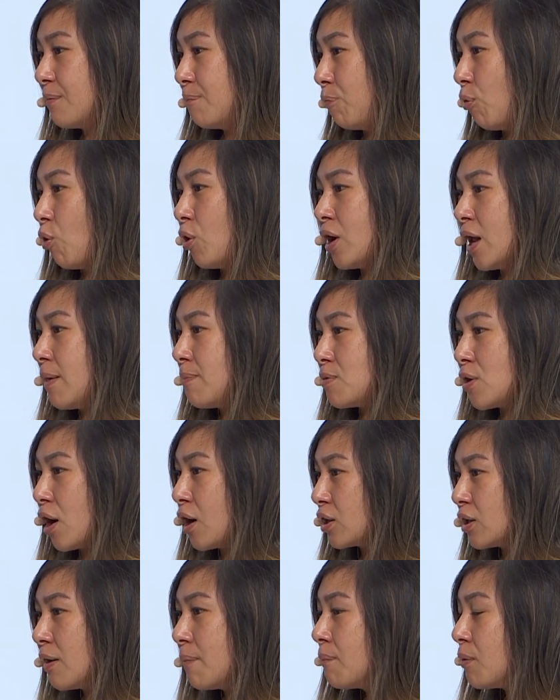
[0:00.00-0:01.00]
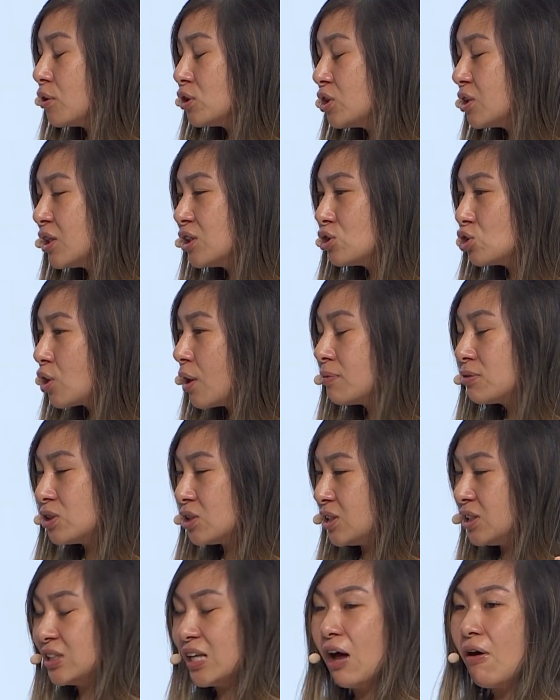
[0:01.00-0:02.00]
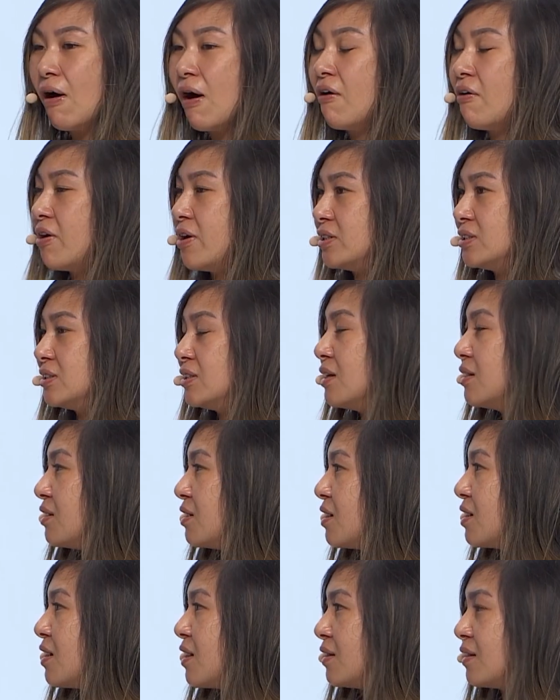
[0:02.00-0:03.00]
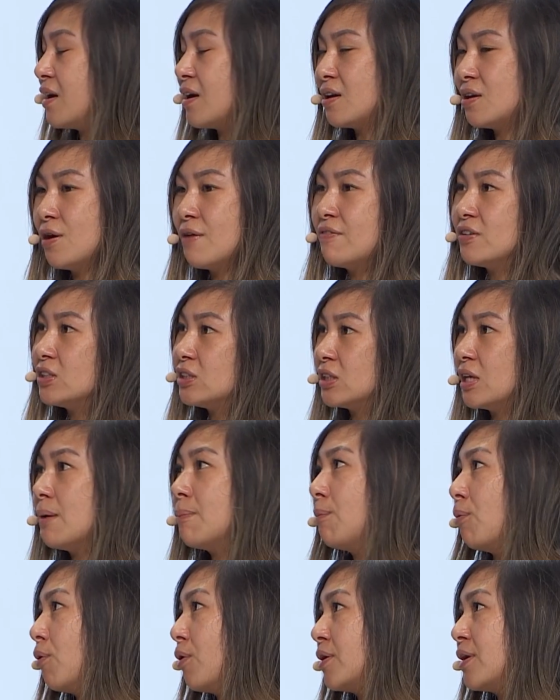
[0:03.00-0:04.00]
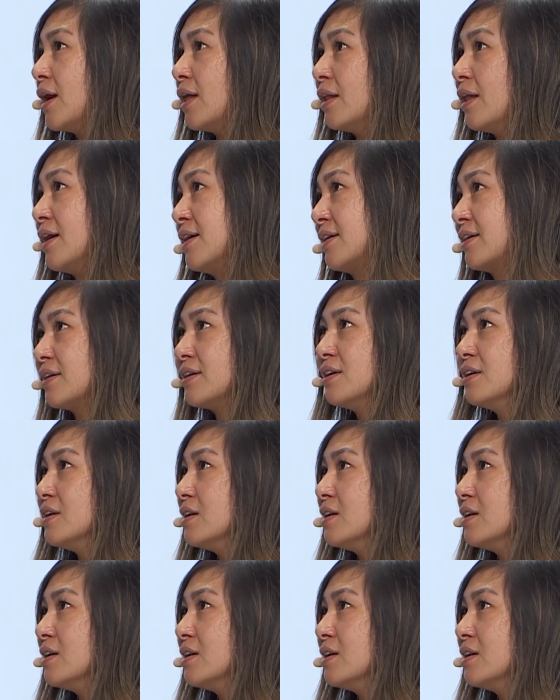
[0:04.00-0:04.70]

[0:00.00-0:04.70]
Bored Ape Yacht Club merchandise drops just sell out instantly, and like you have a skip skateboard that like